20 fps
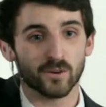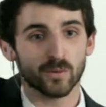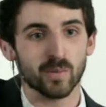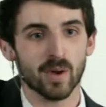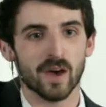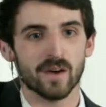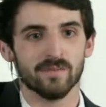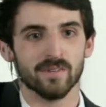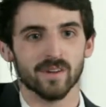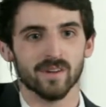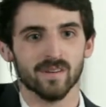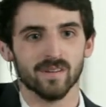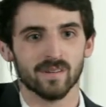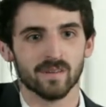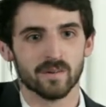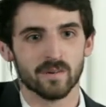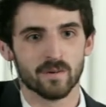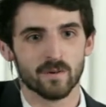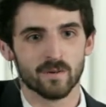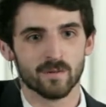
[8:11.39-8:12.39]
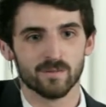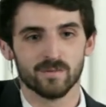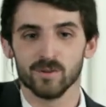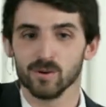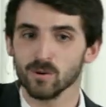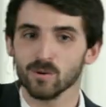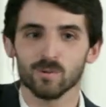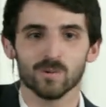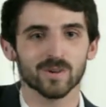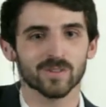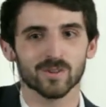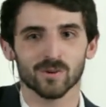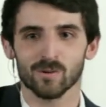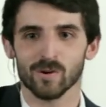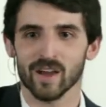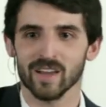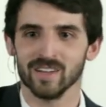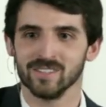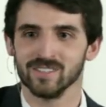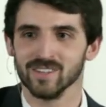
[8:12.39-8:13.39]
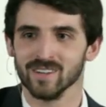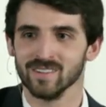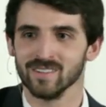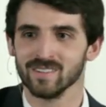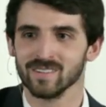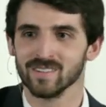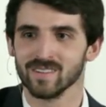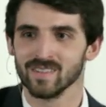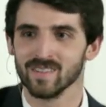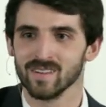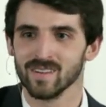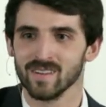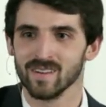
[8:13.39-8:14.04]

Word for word: from heaven, filled with the righteous,